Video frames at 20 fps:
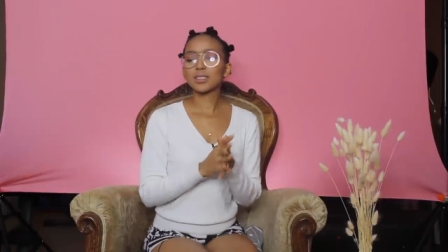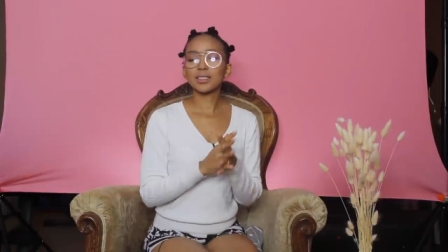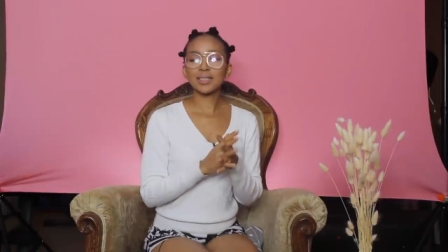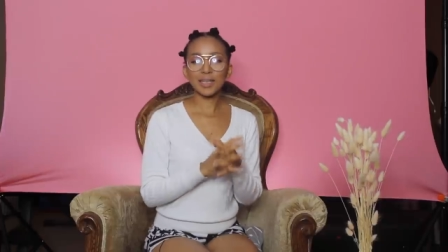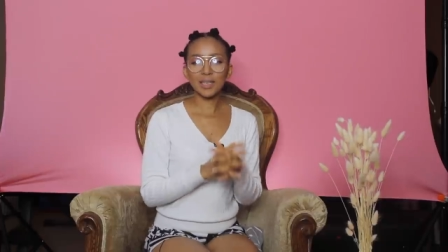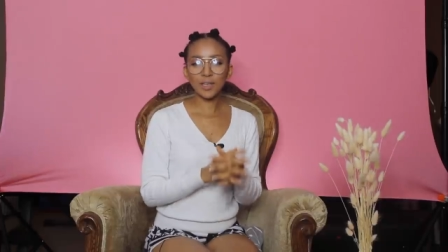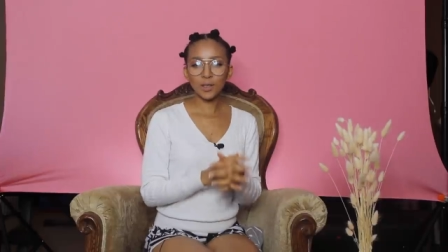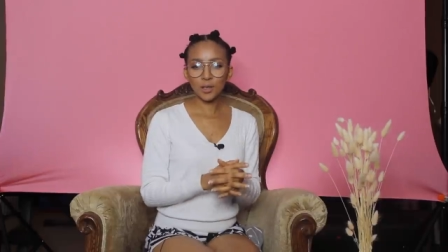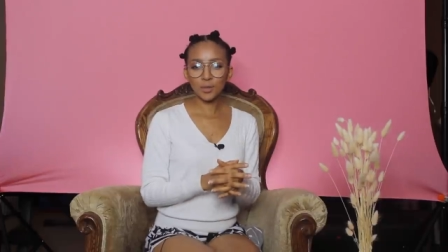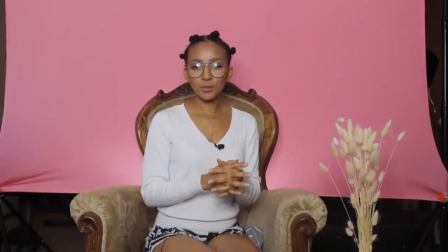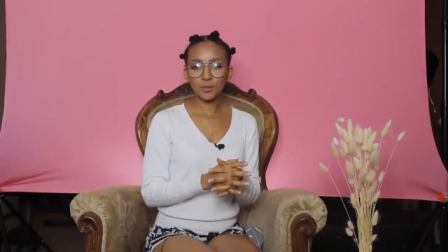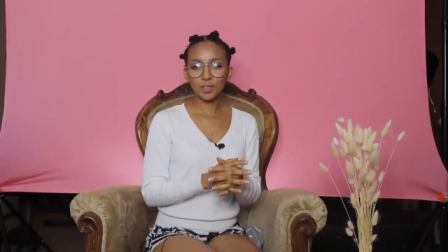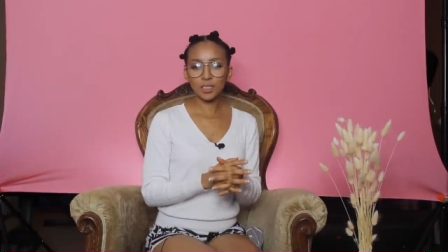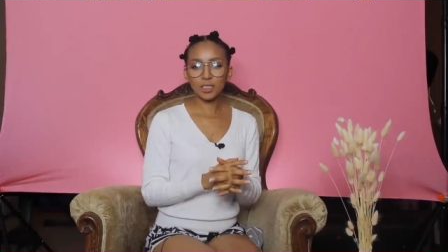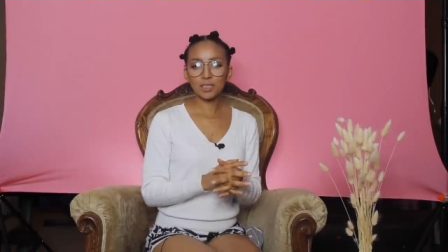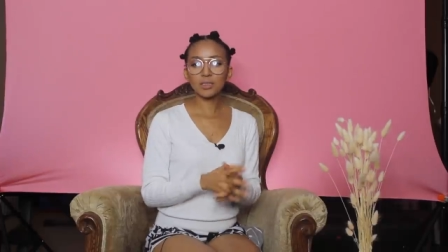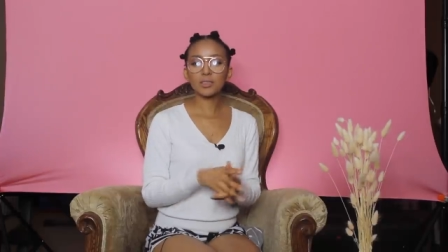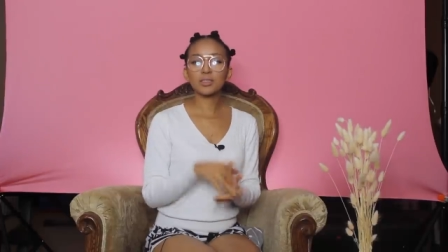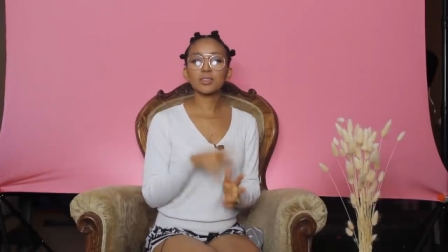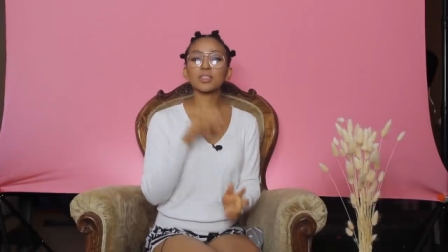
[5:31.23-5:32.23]
checking over
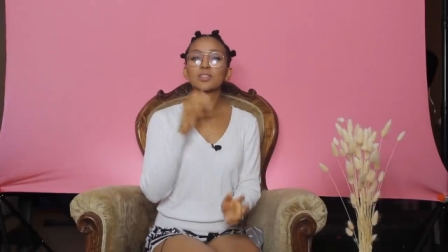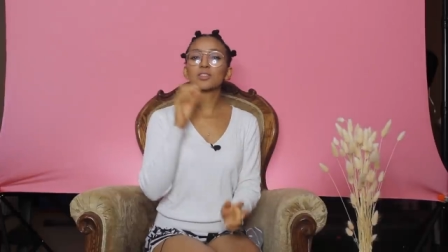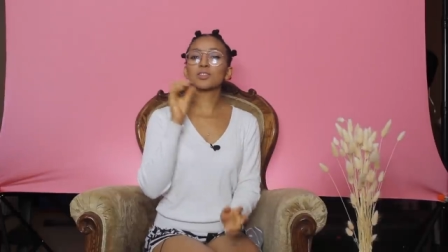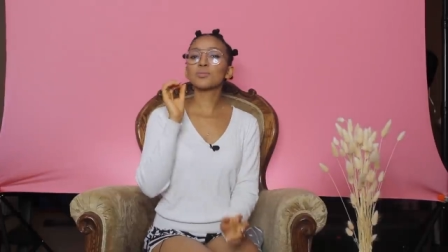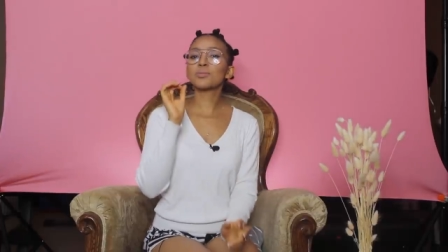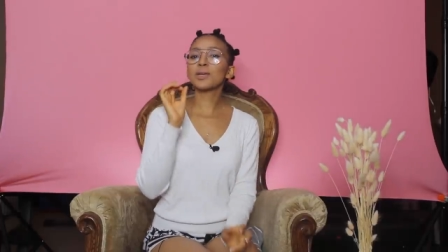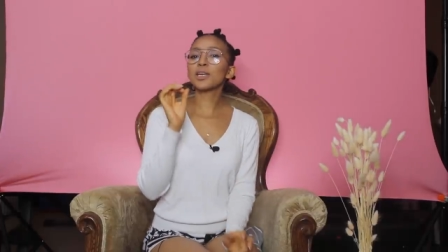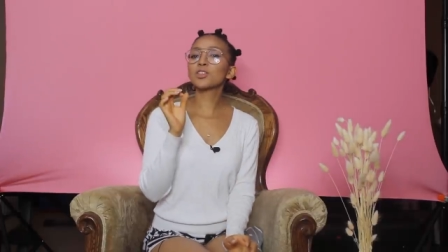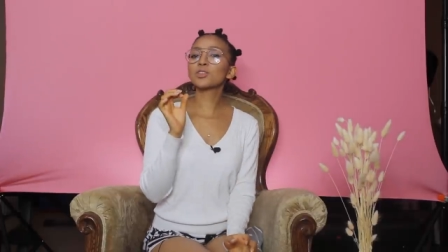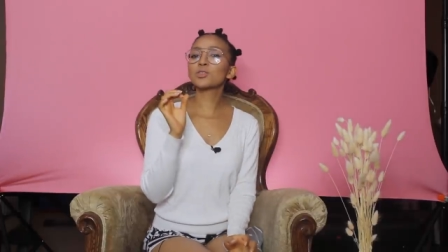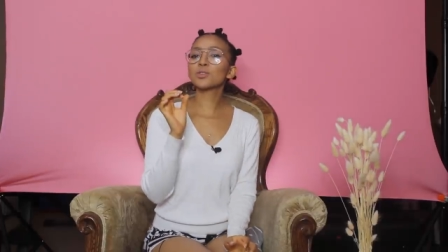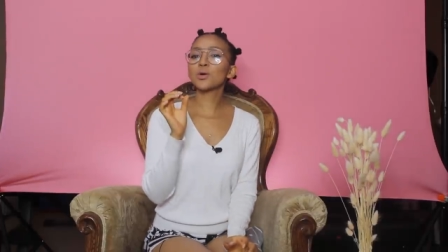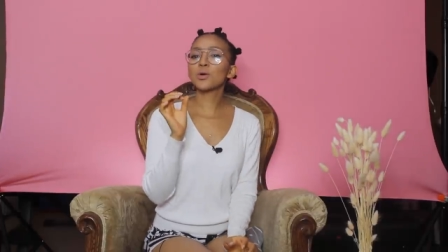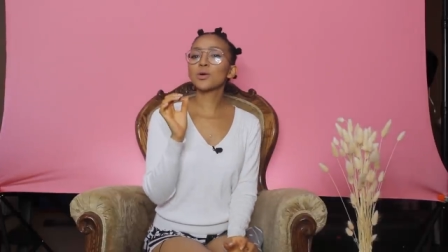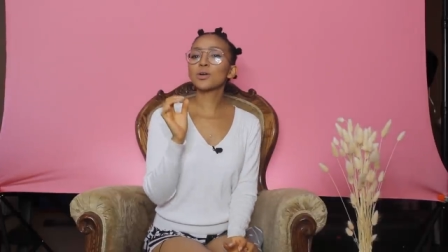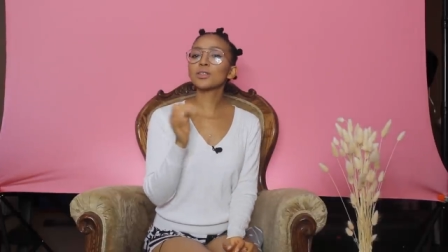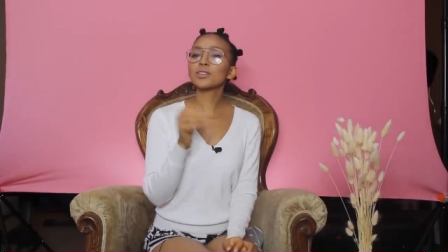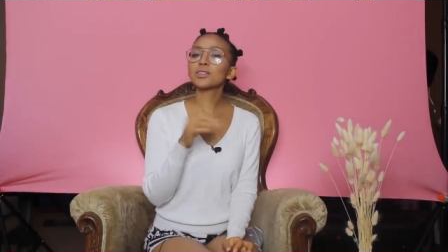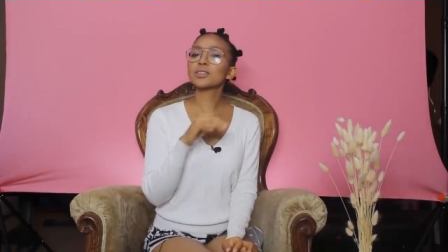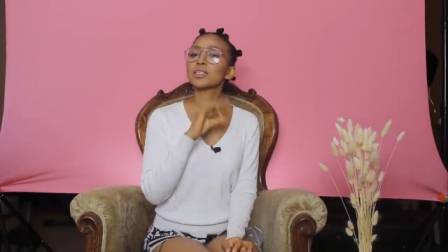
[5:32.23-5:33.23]
it just to make
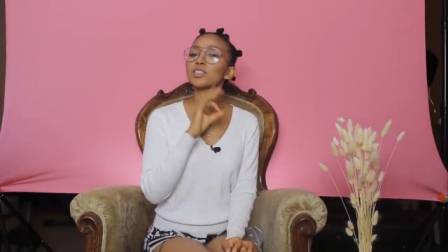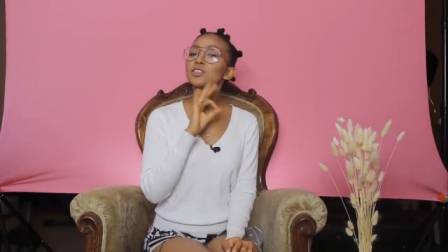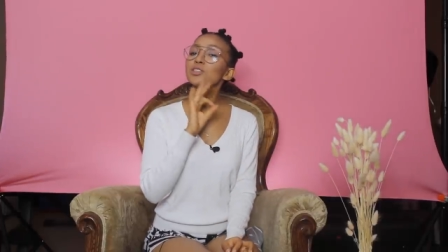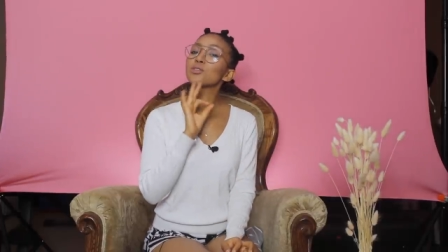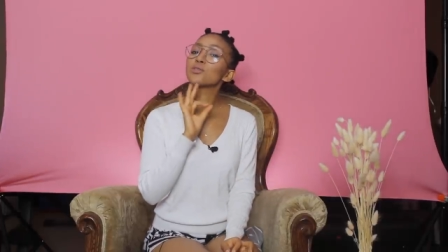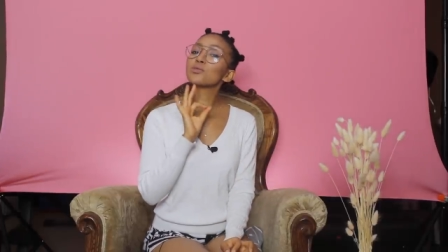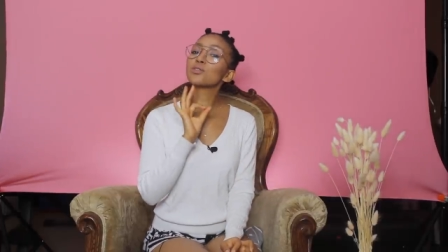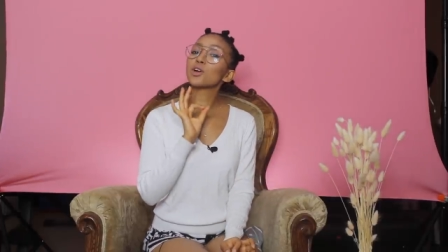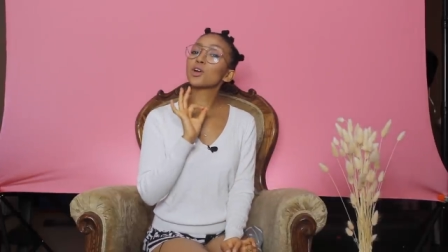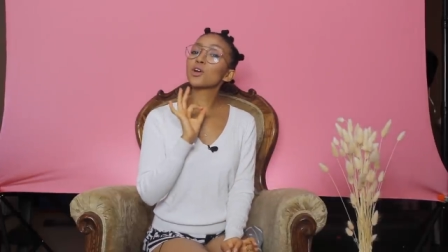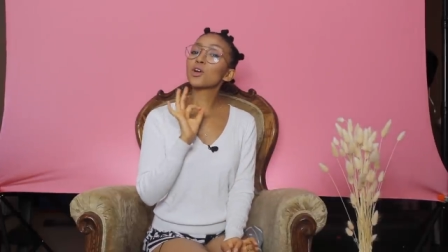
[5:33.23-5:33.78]
sure that you've